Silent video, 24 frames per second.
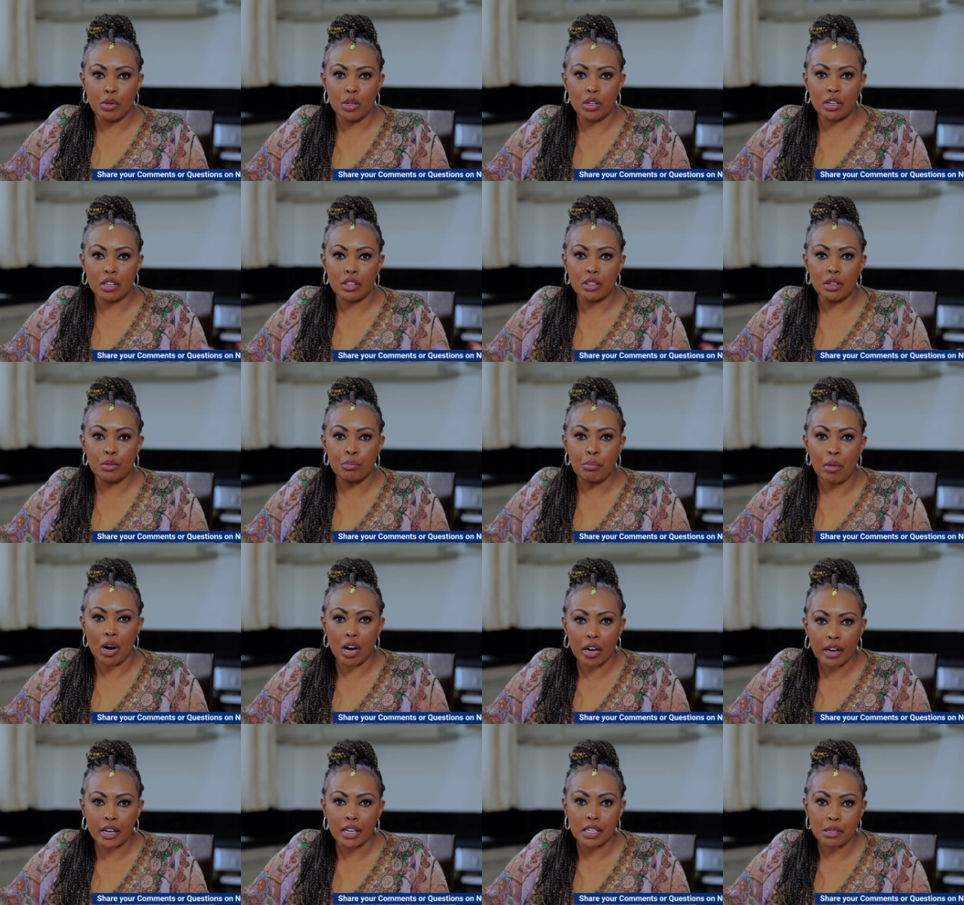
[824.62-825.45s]
milk in the
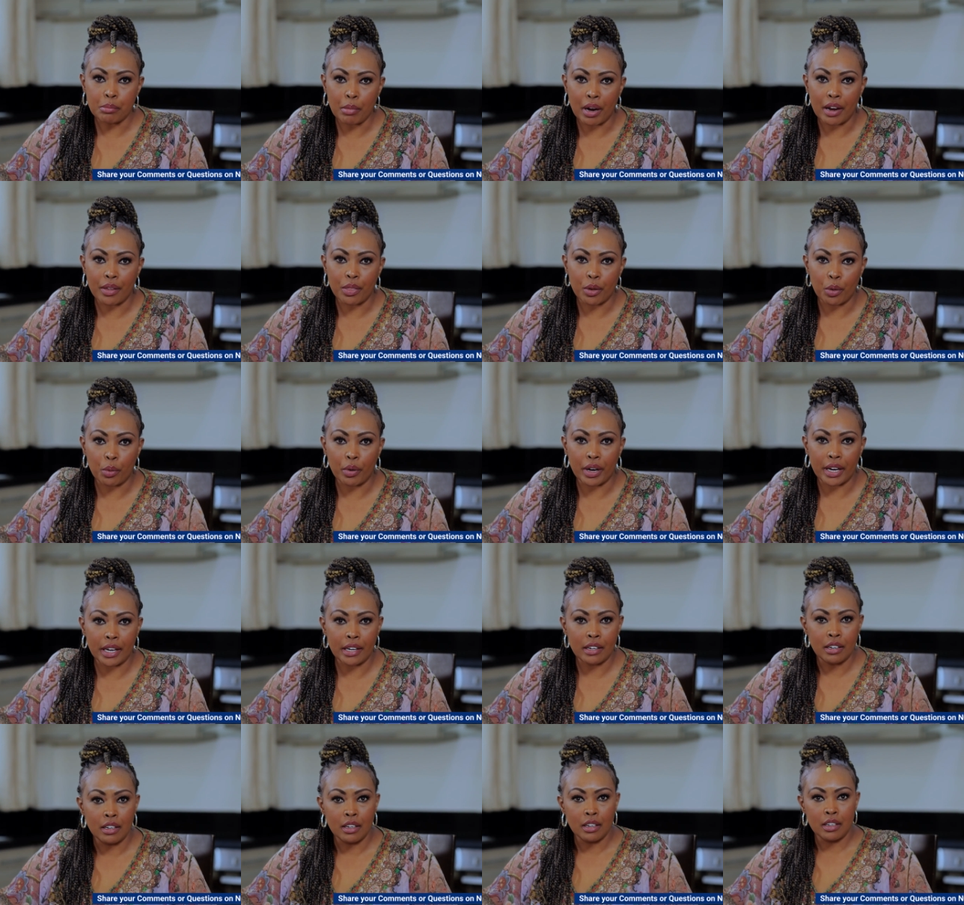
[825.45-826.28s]
market, by the
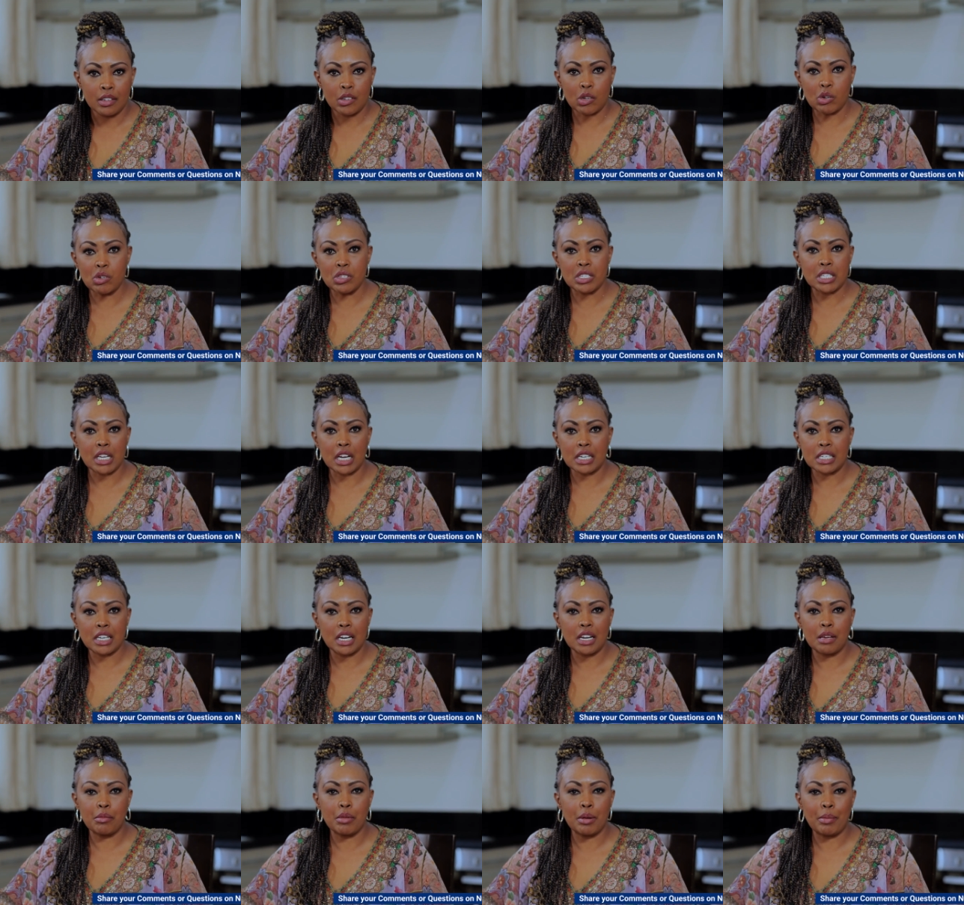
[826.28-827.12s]
way. Don't
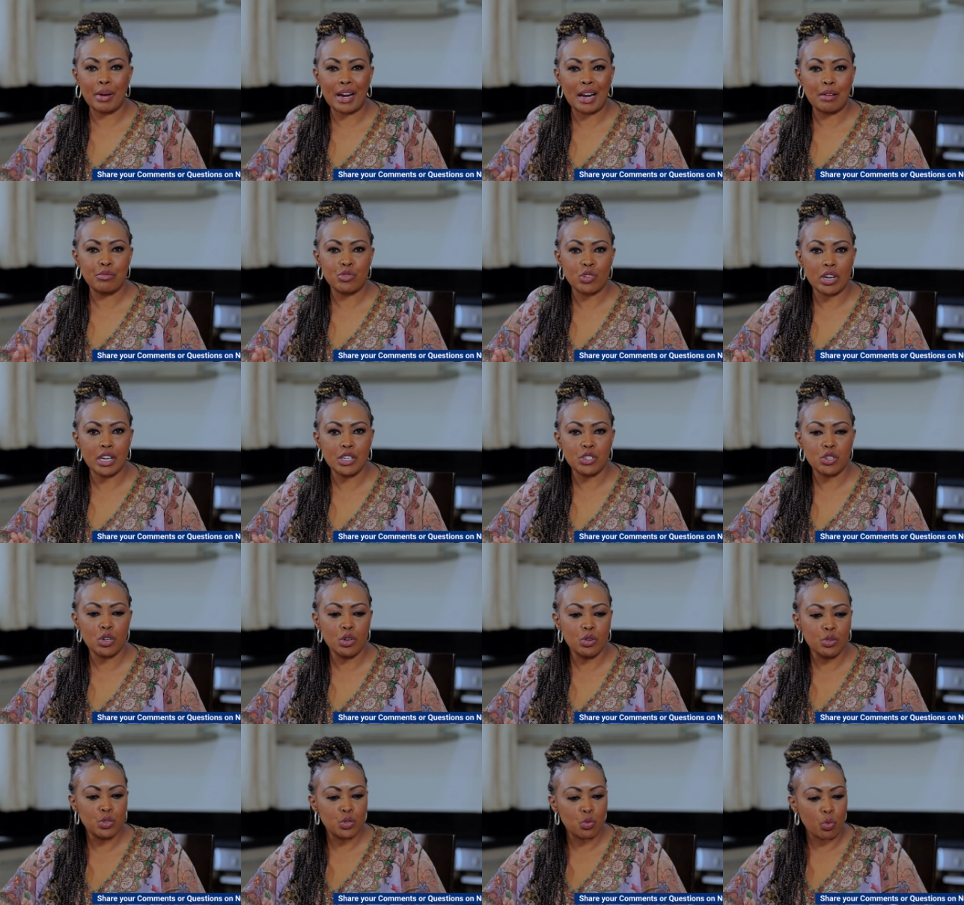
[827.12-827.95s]
start telling me, but I'm trying
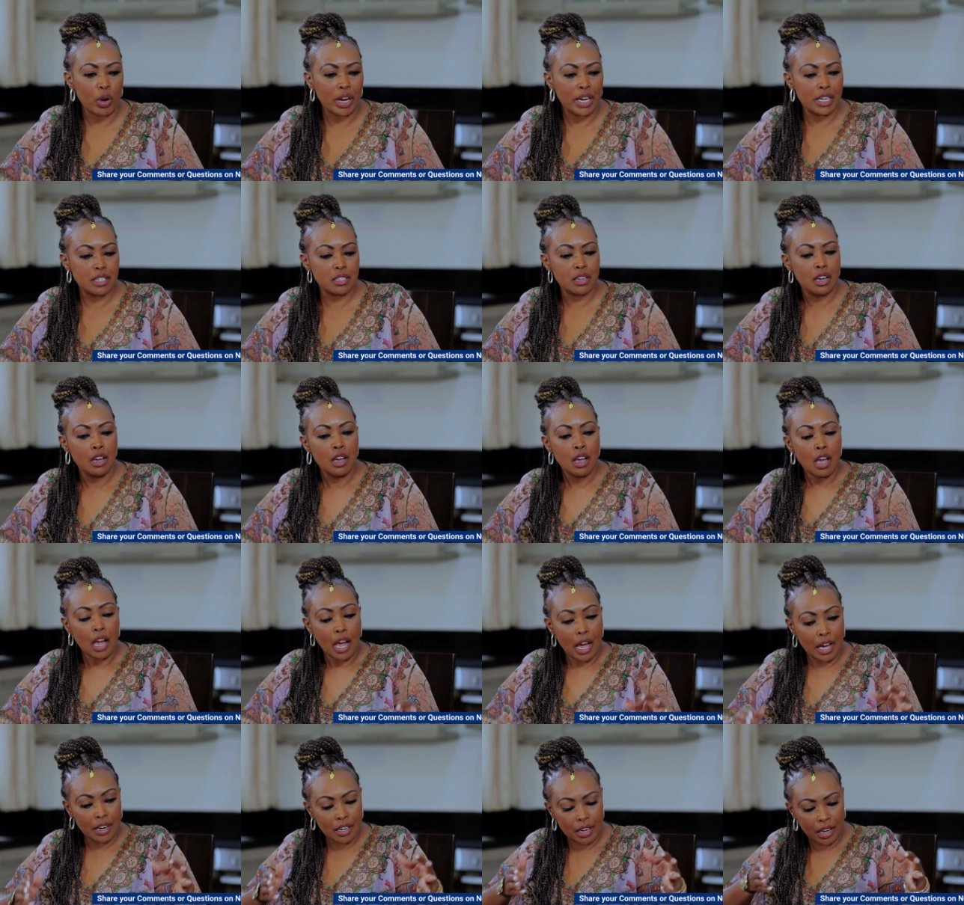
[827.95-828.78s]
to lose weight.
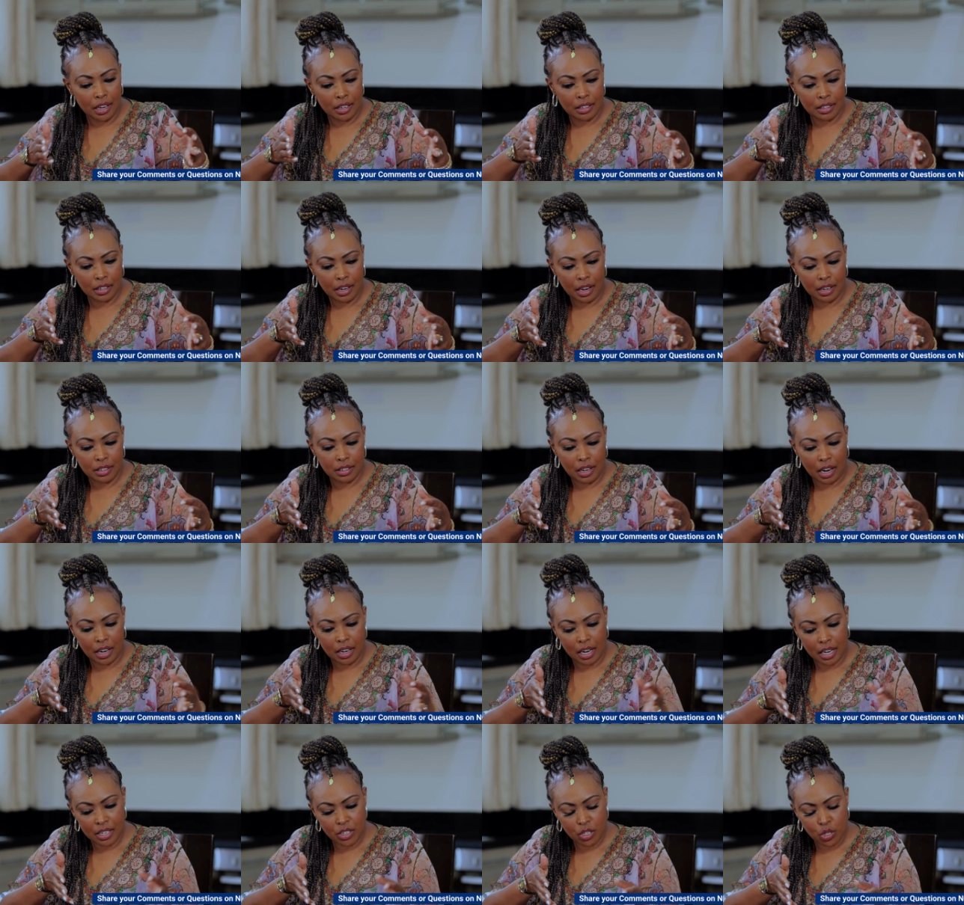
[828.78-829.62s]
And
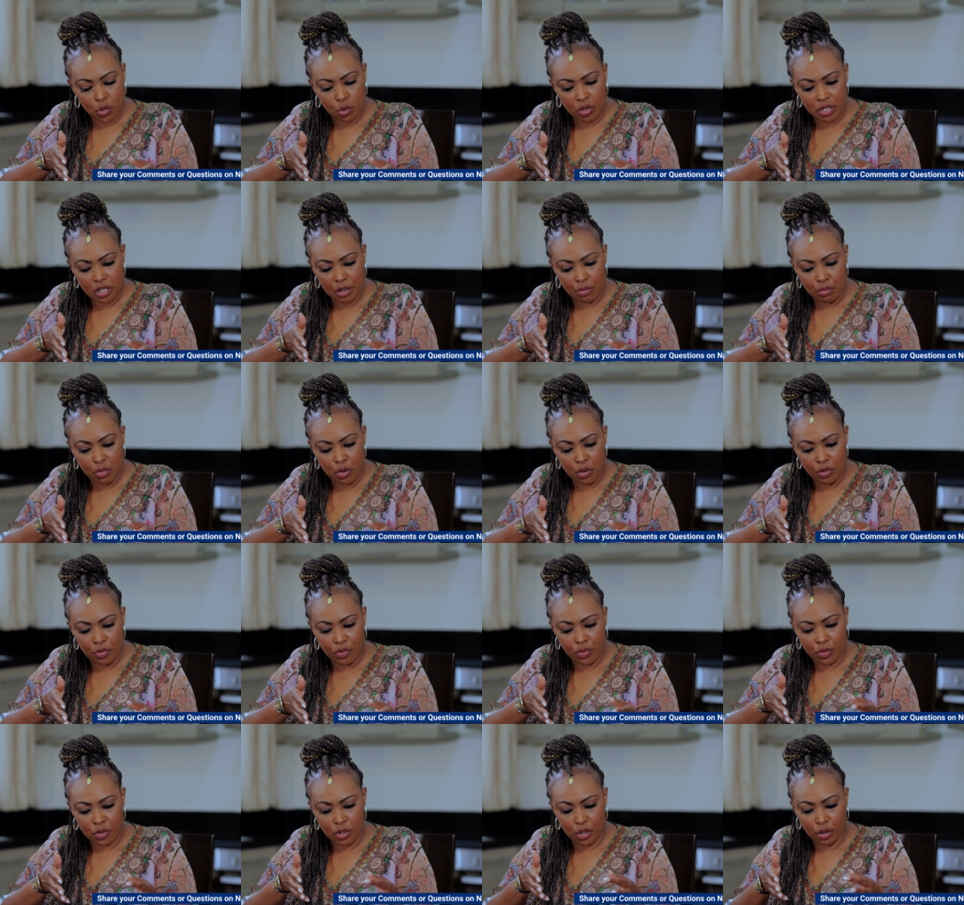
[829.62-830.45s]
I just want to
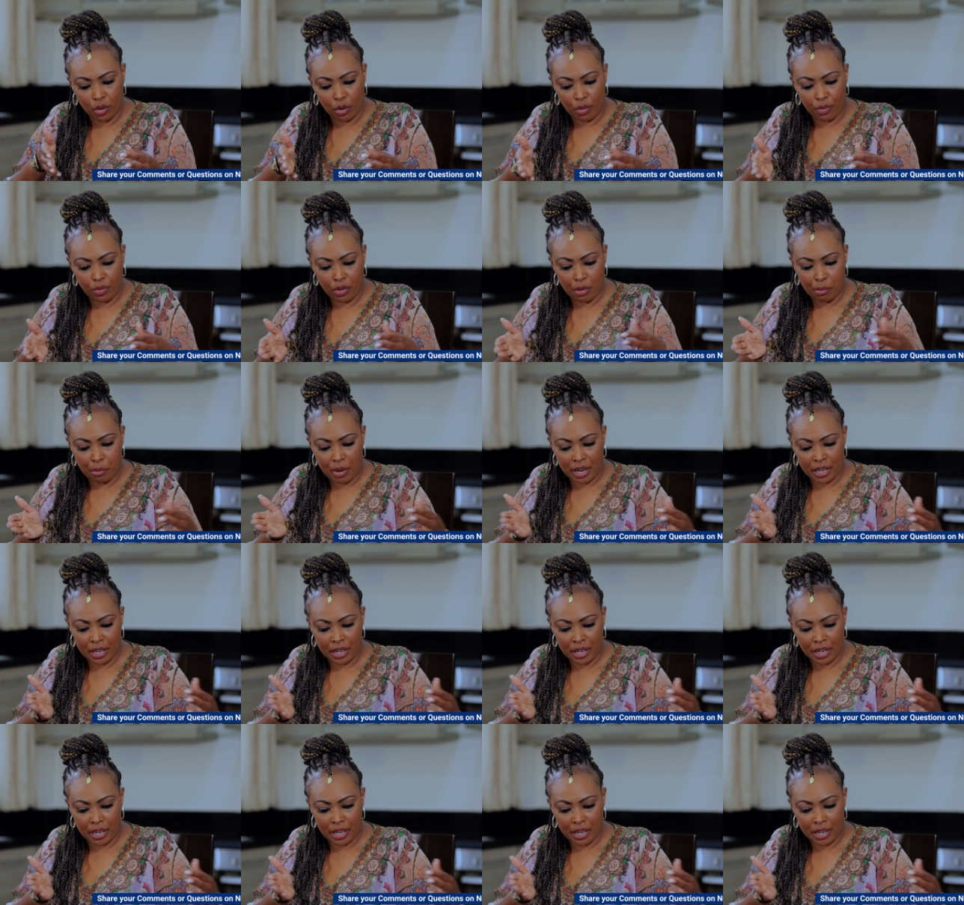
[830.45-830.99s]
move, from